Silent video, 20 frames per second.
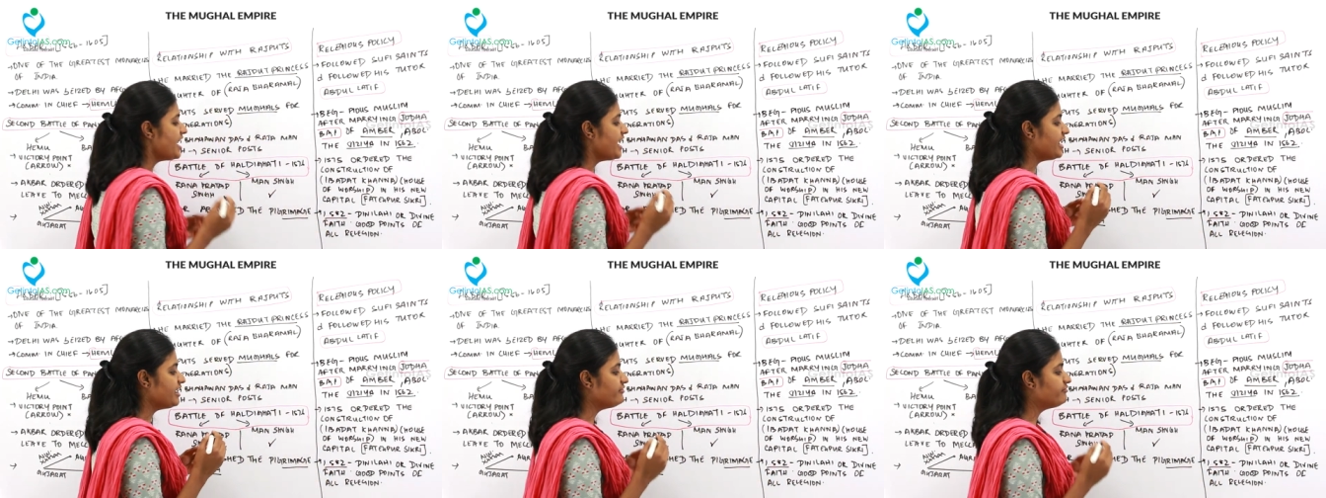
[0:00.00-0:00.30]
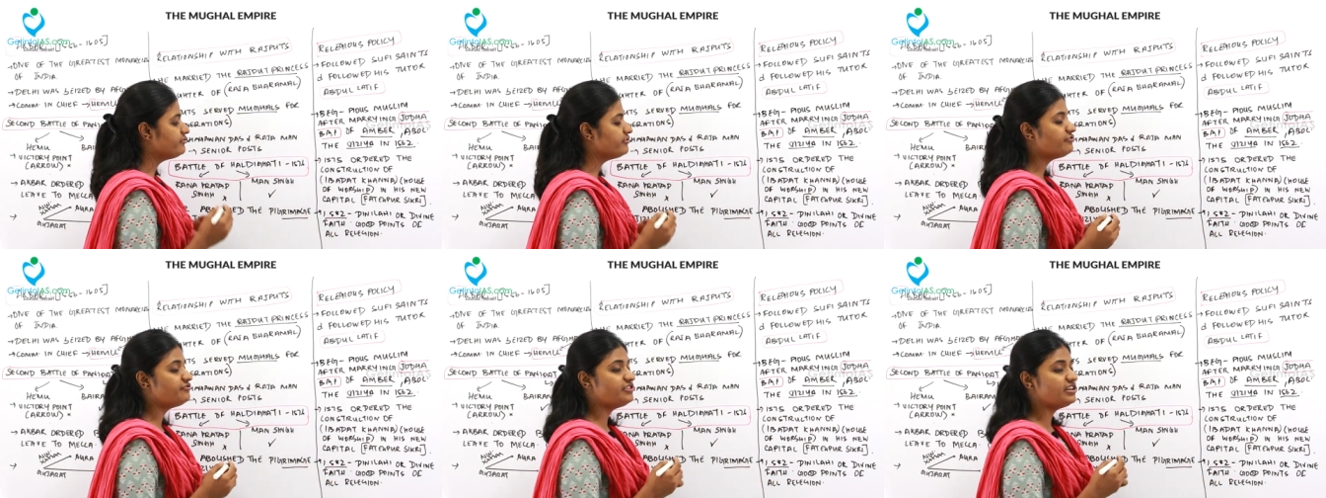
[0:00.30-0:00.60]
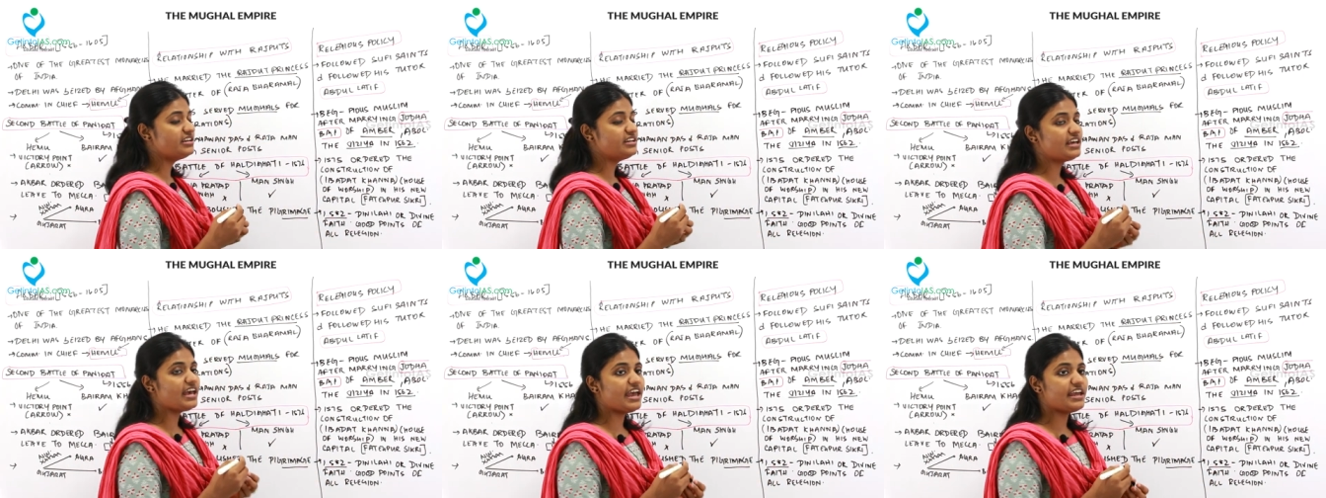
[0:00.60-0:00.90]
in
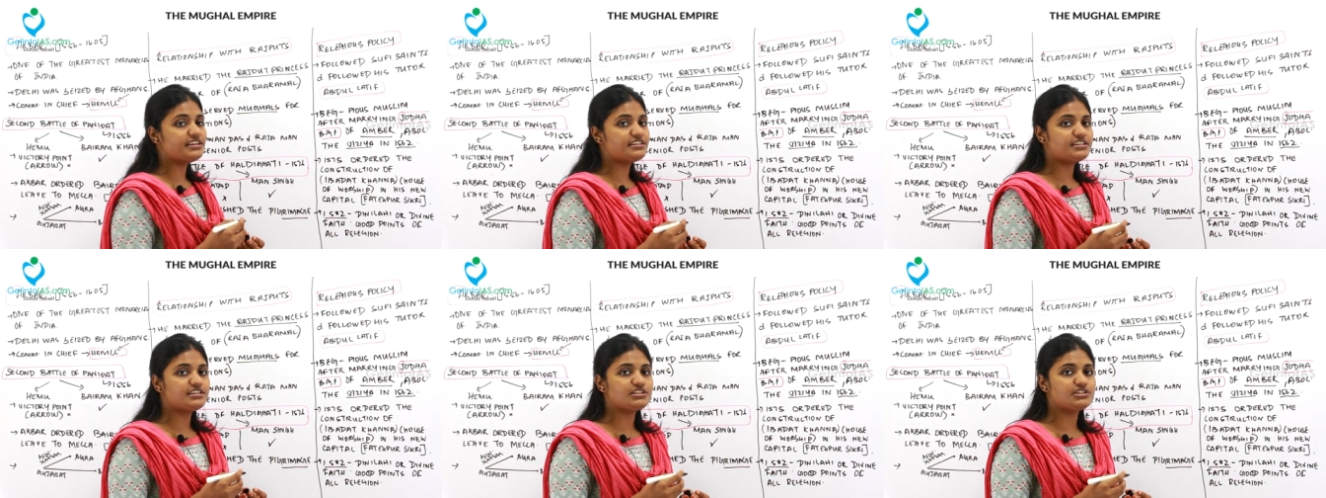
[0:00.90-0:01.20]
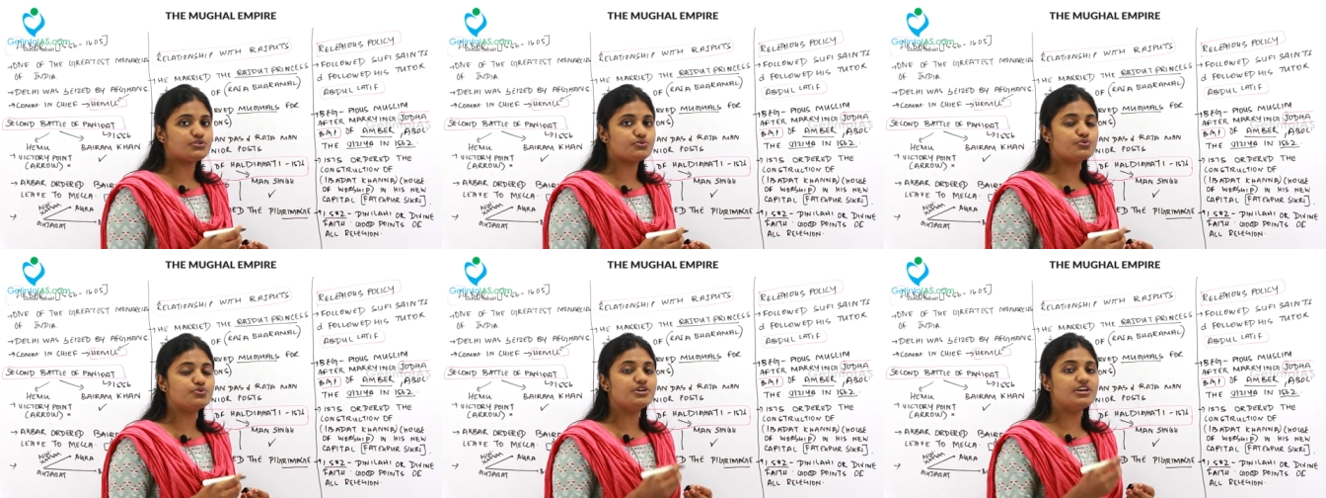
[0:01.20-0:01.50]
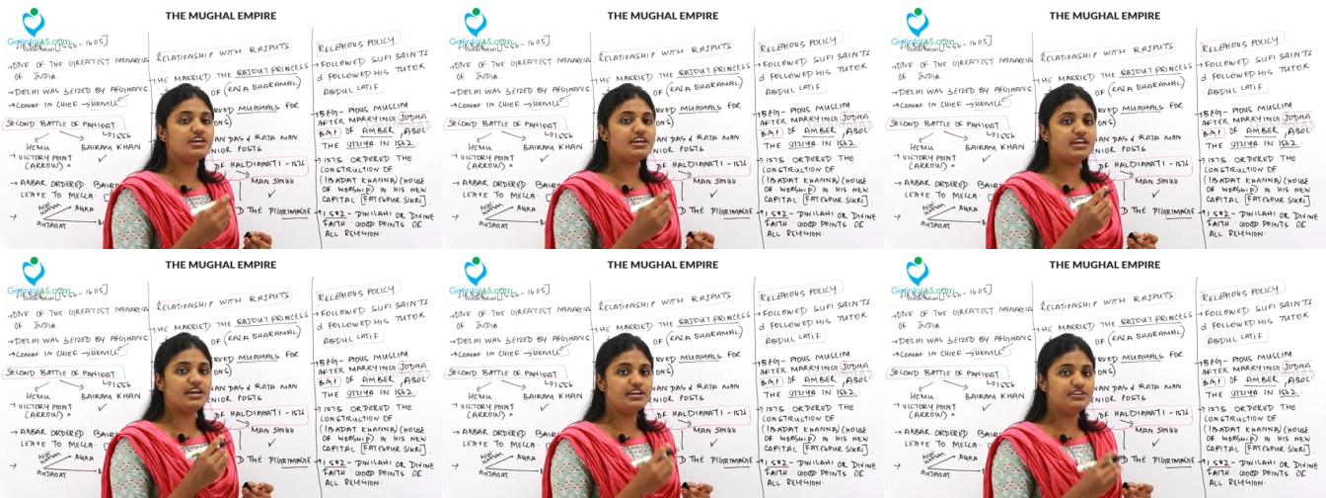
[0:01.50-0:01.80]
fifteen eighty-two
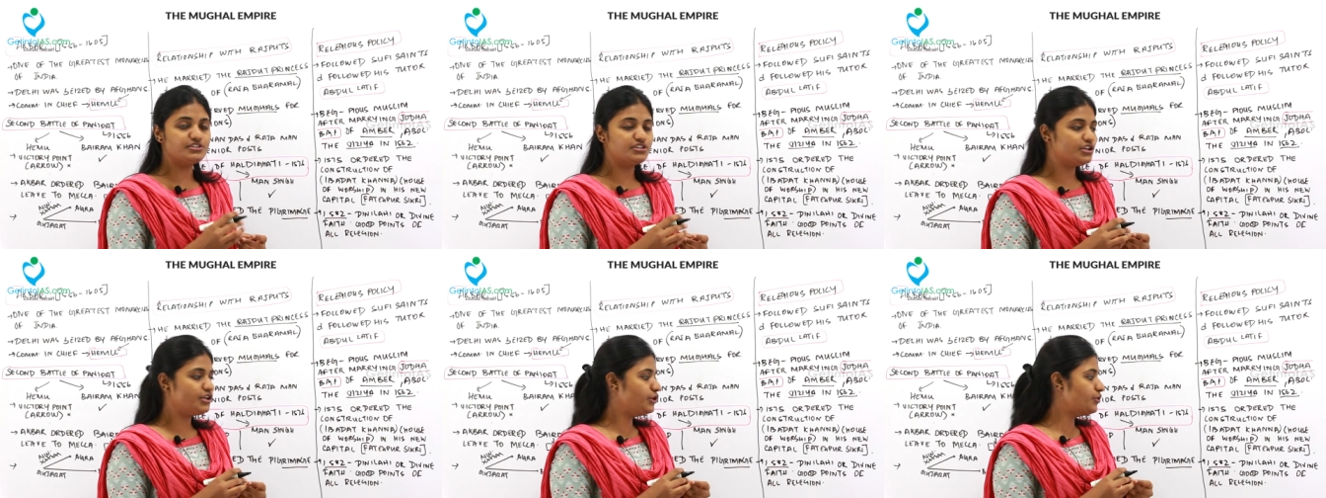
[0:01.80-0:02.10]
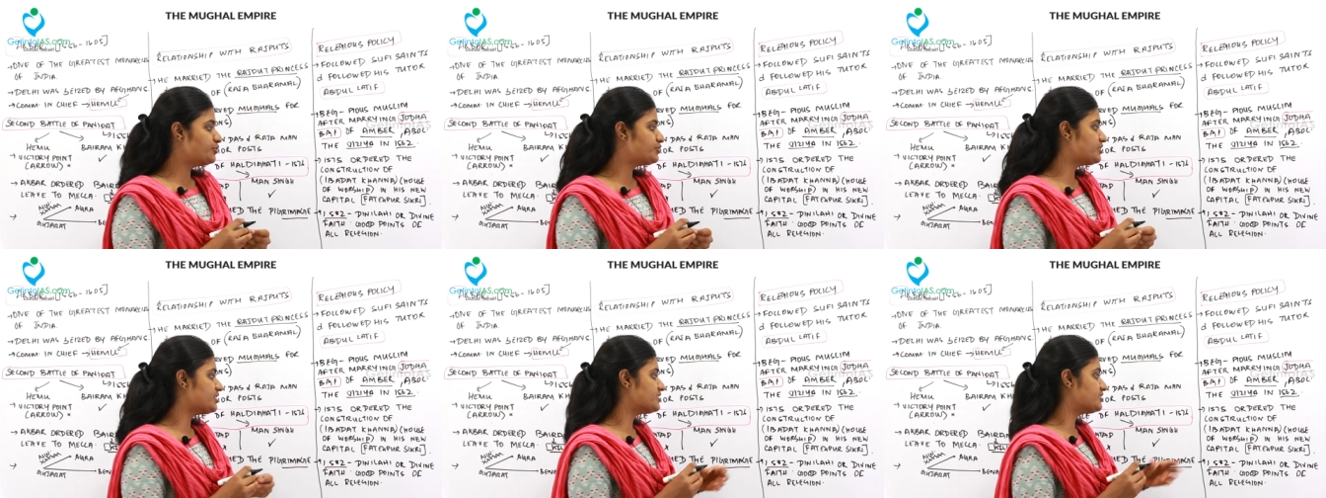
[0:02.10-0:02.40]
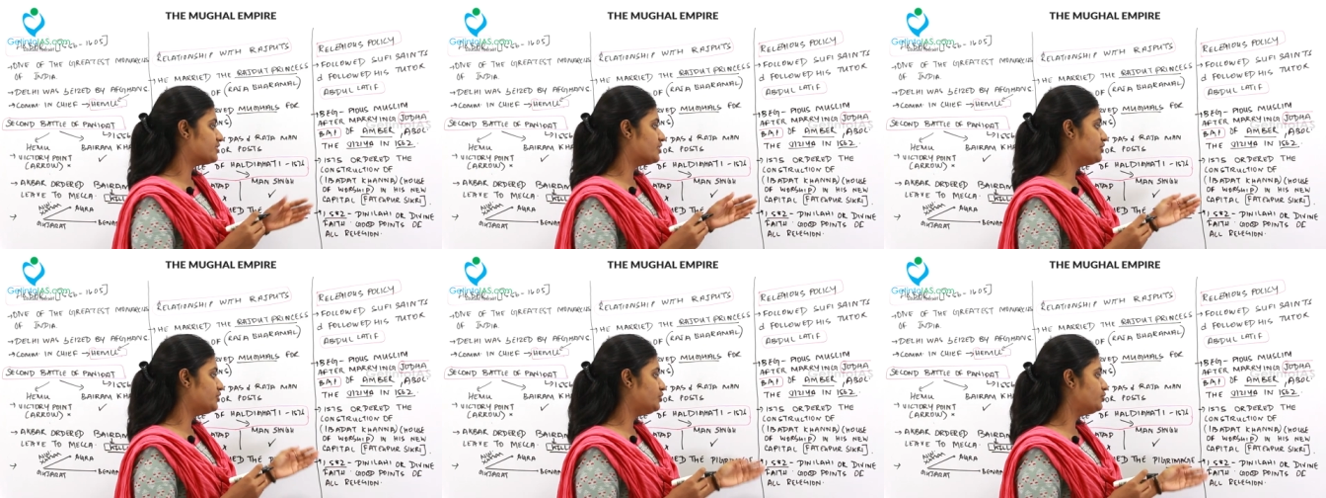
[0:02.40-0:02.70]
he introduced
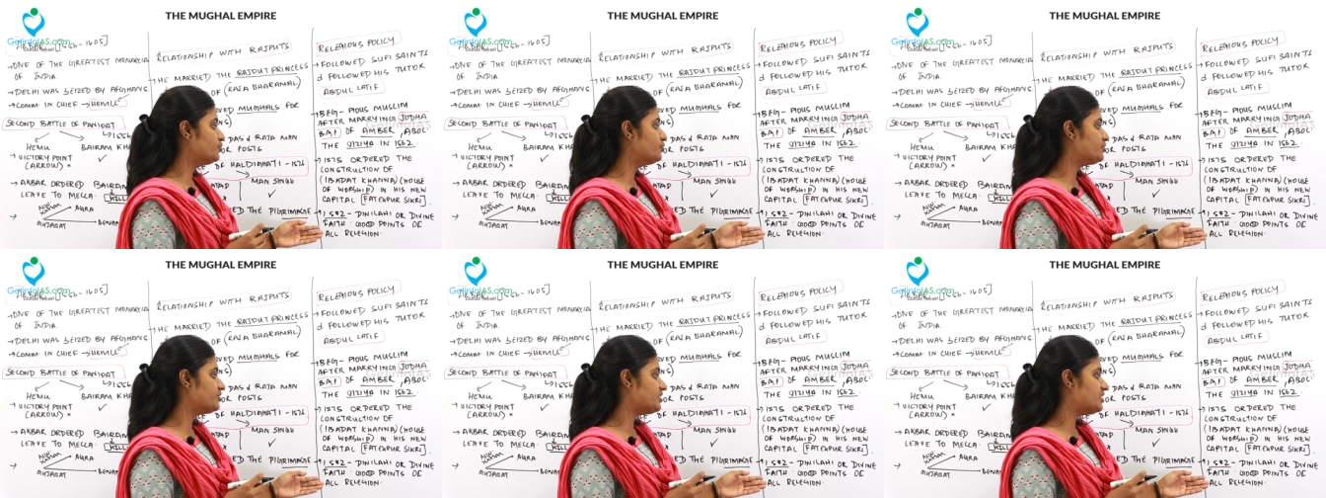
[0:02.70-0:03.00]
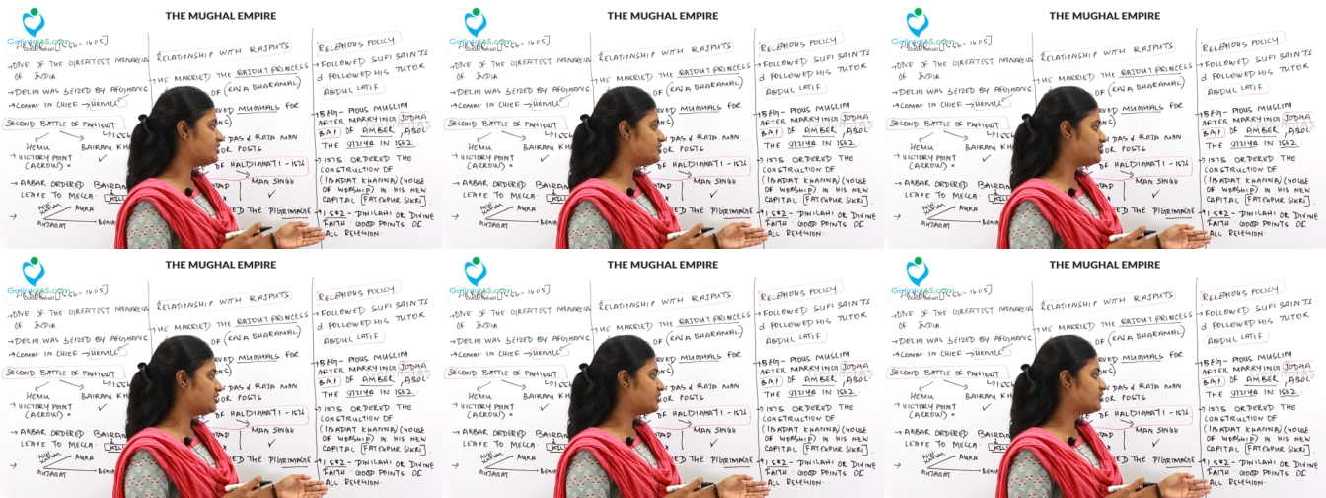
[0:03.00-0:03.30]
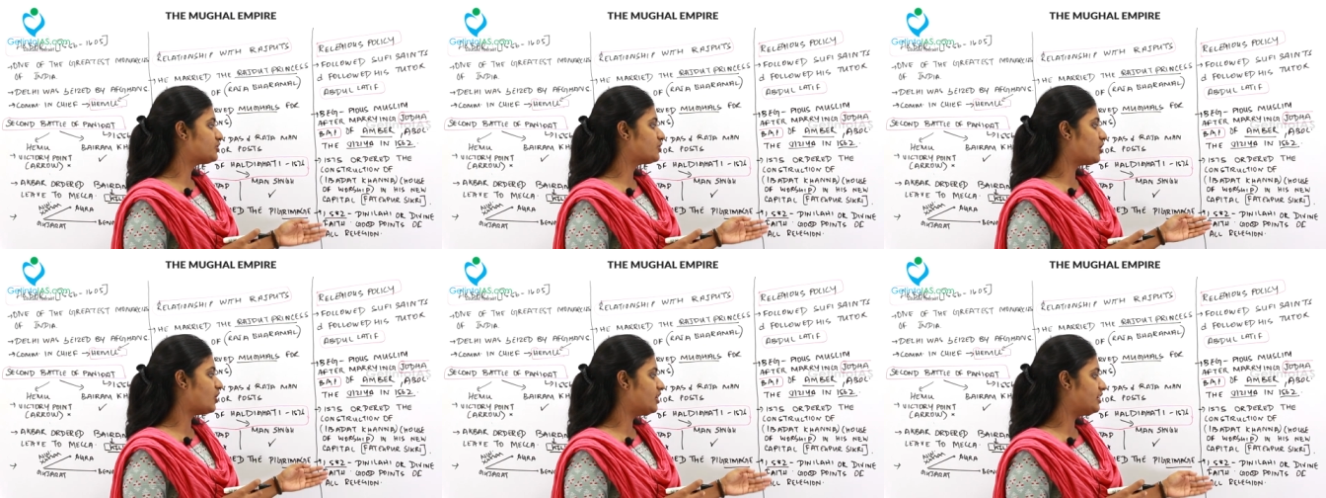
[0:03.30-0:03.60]
his new
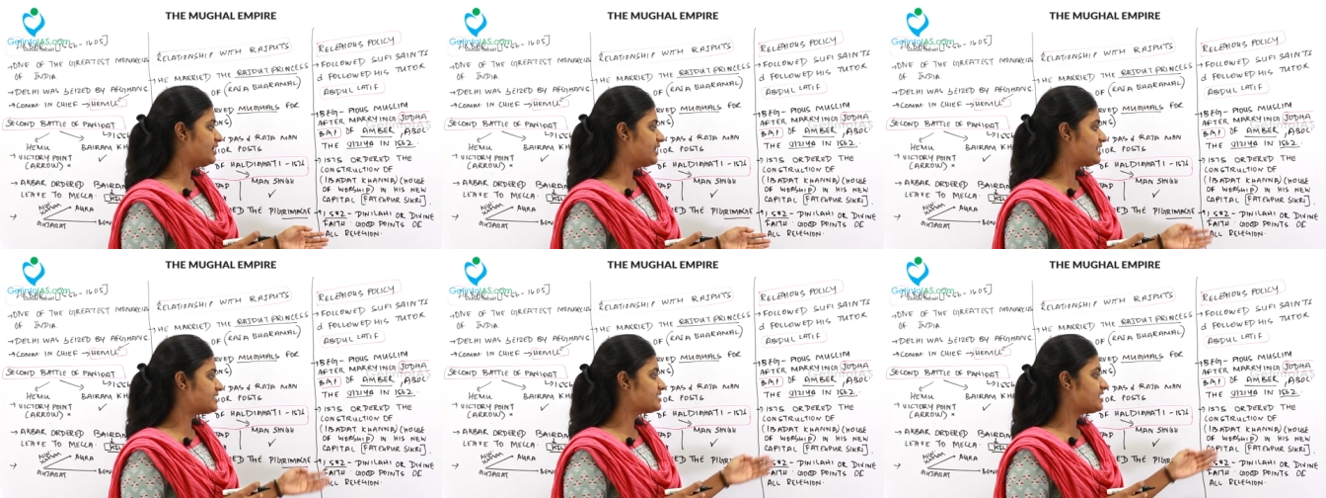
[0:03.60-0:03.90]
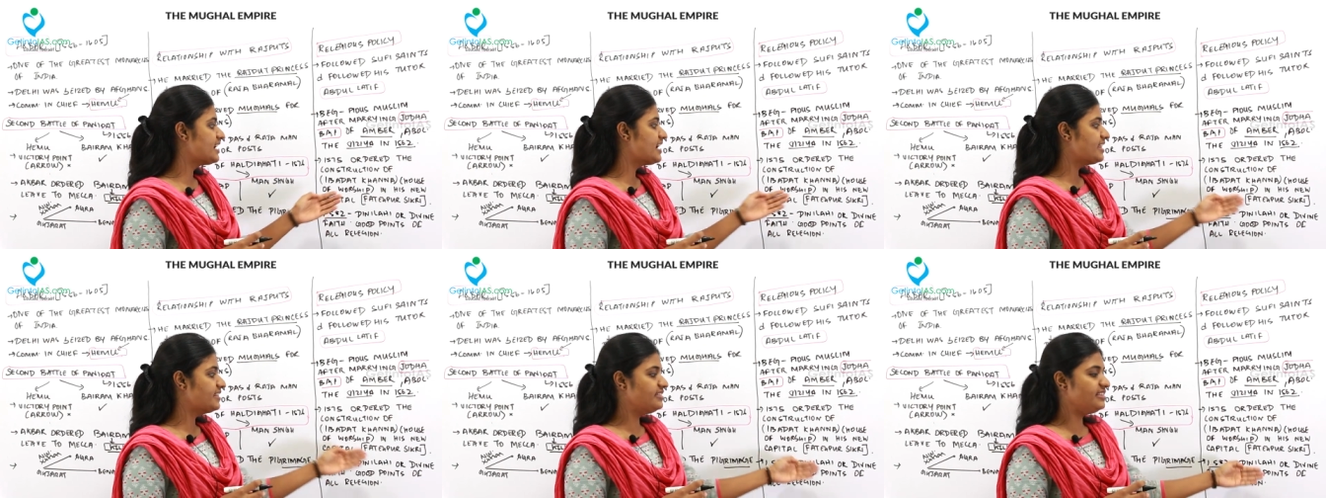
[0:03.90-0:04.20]
religion called as